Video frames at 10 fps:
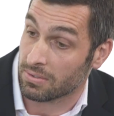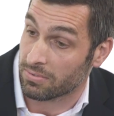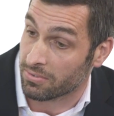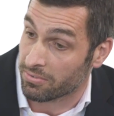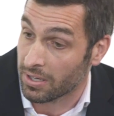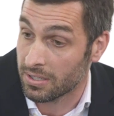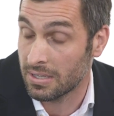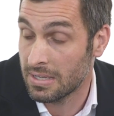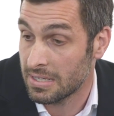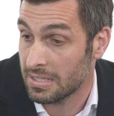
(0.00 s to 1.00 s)
thing for the fund.
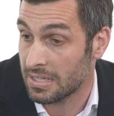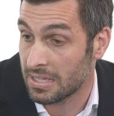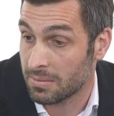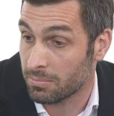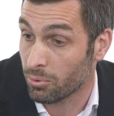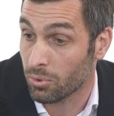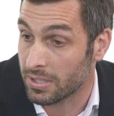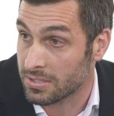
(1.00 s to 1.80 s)
Broadly,